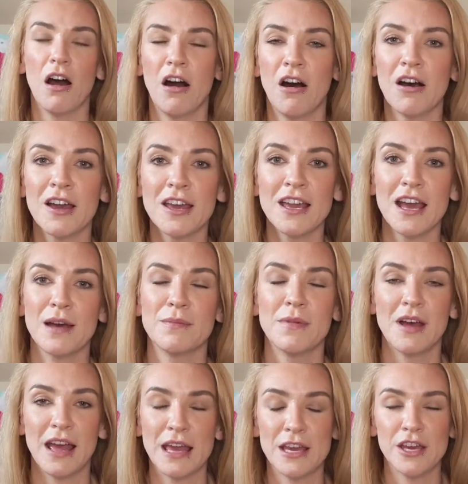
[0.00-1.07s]
I am
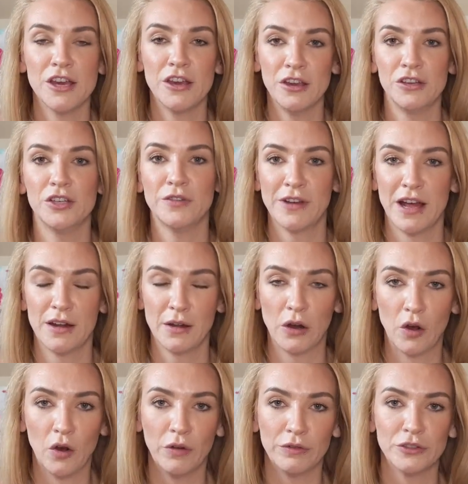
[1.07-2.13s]
a huge fan
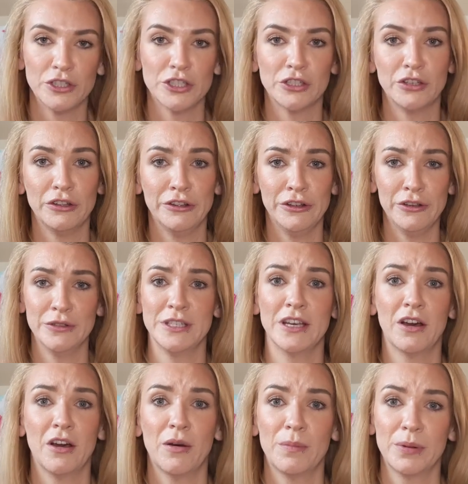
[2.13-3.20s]
of just using
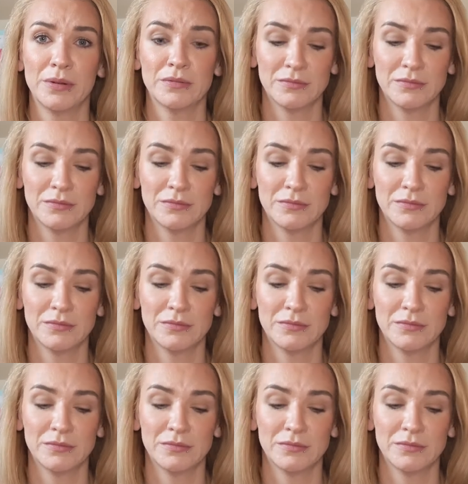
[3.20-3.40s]
up